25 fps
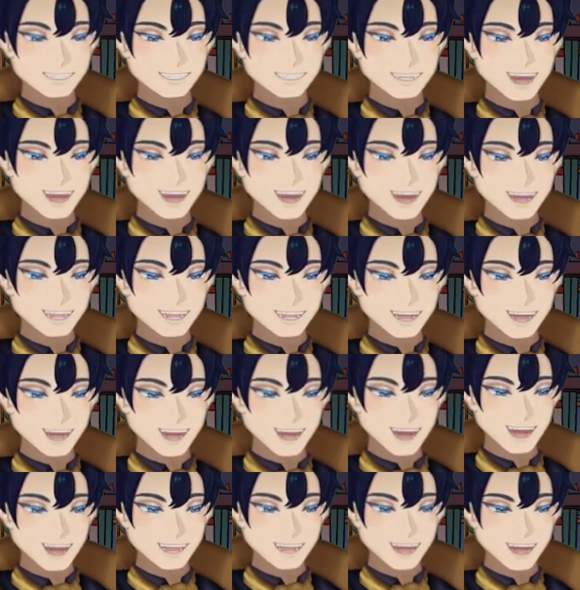and as
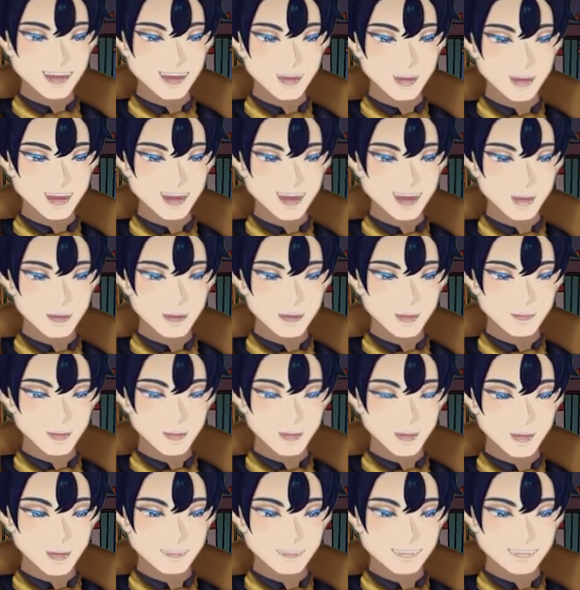it seemed to him with
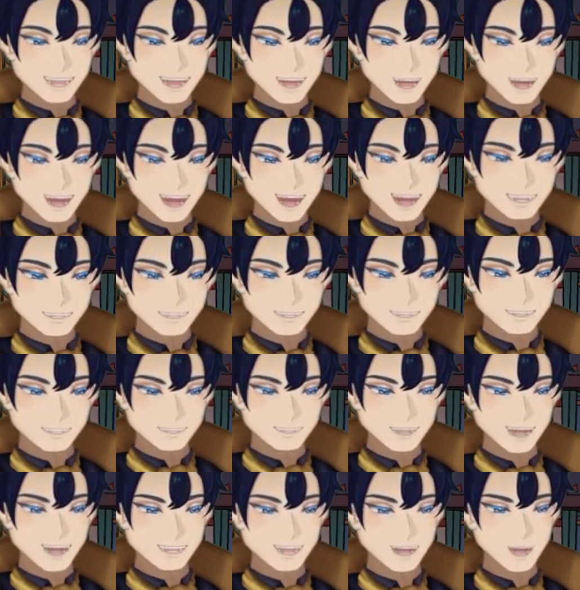perfect clearness,
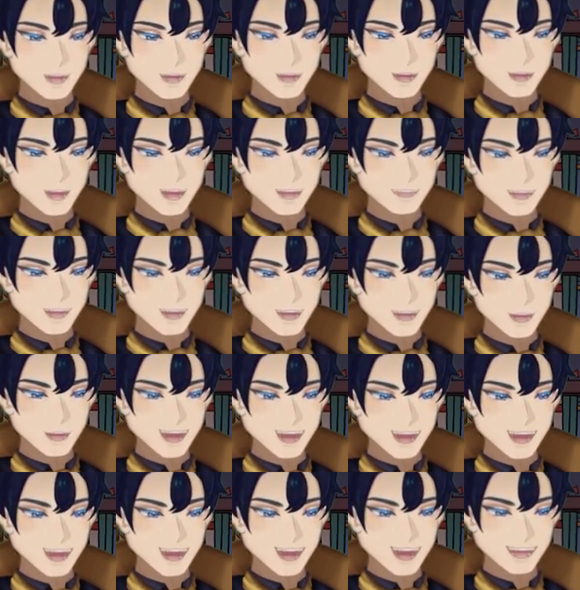that the horse
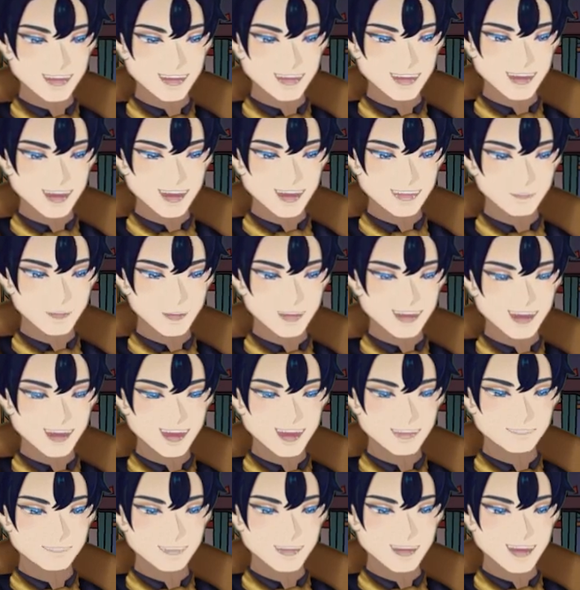always did that, being a
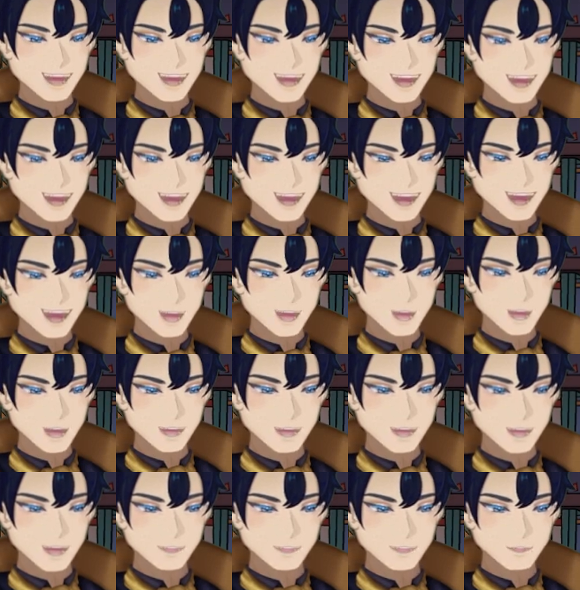fine animal
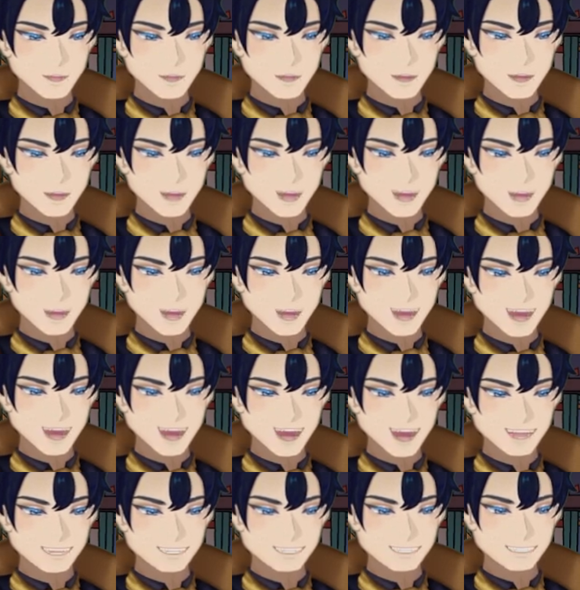full of corn and
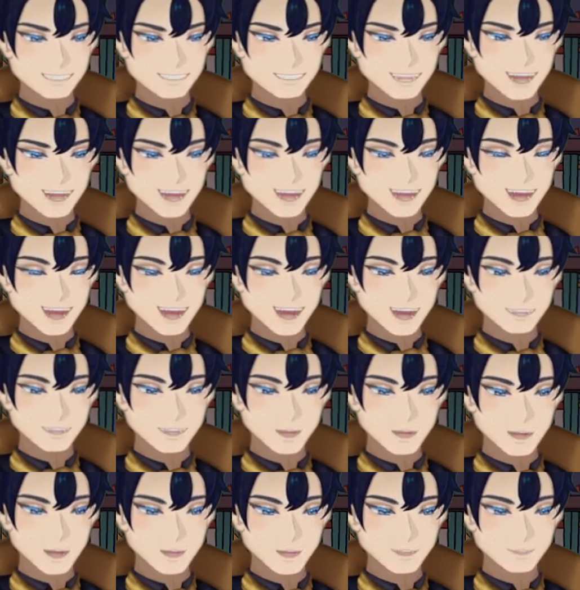blood, and cared
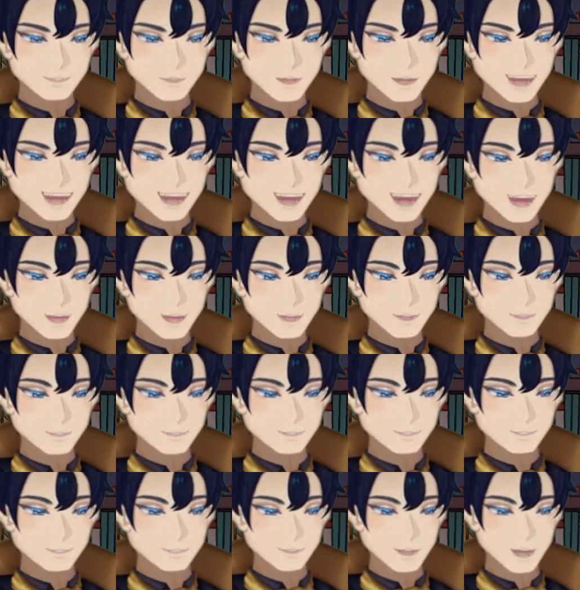for by him,
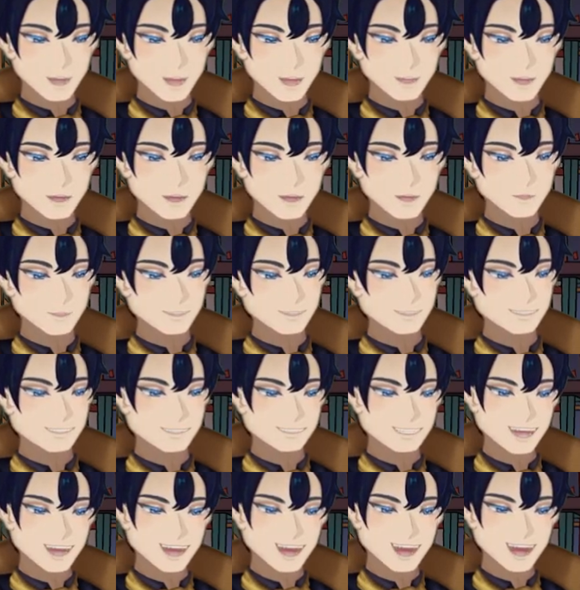Beppo,
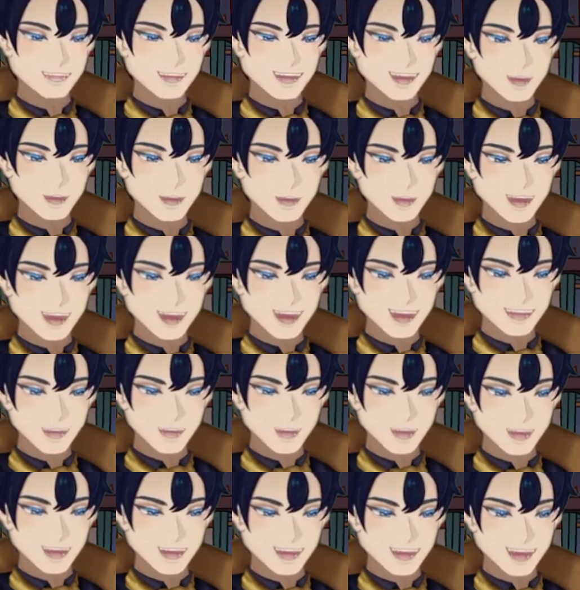as if he were his
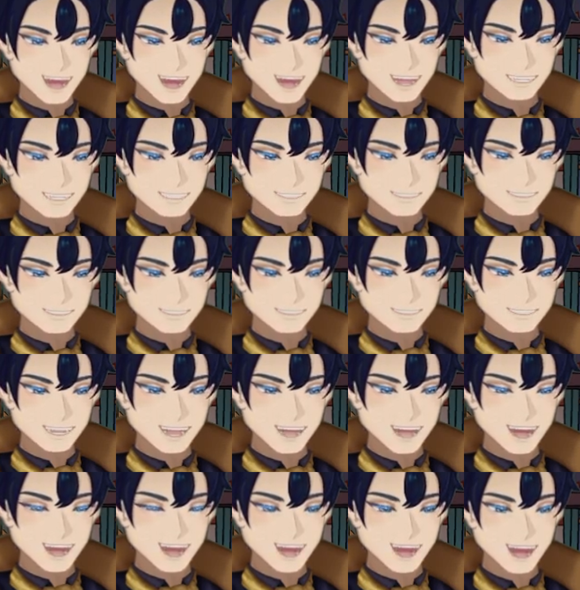own son, and
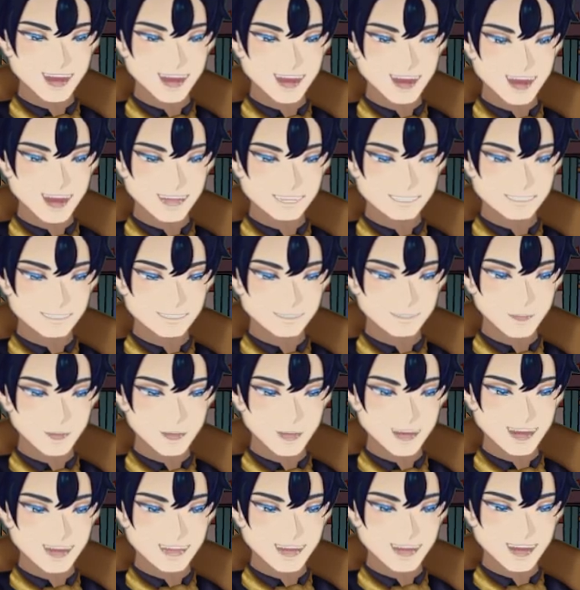the ladies
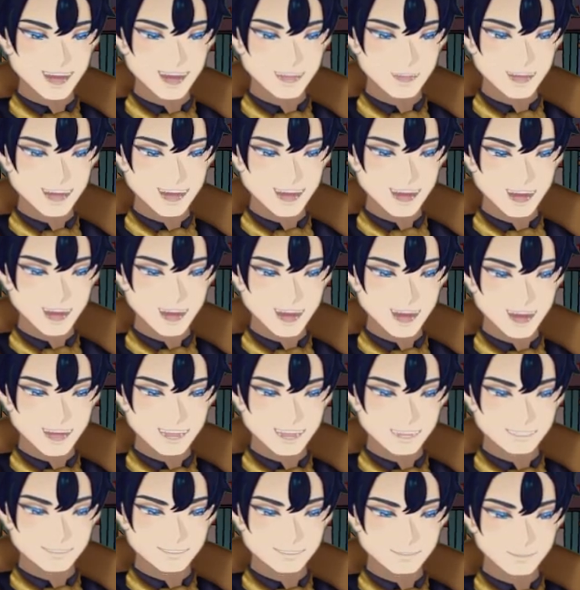must not be
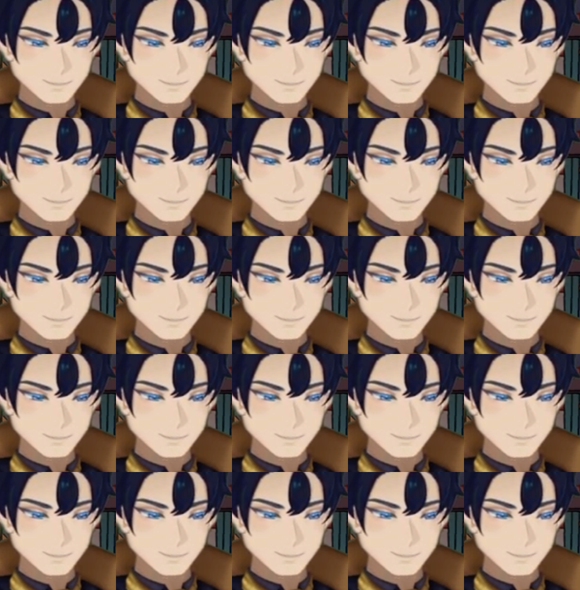alarmed.